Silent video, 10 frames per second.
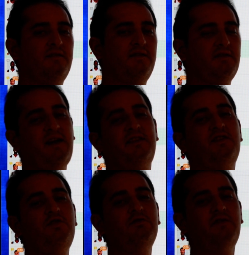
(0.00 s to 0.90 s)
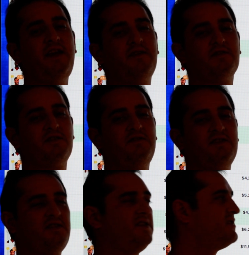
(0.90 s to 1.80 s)
They're like the new Lakers of
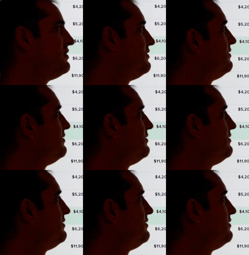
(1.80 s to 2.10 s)
this season.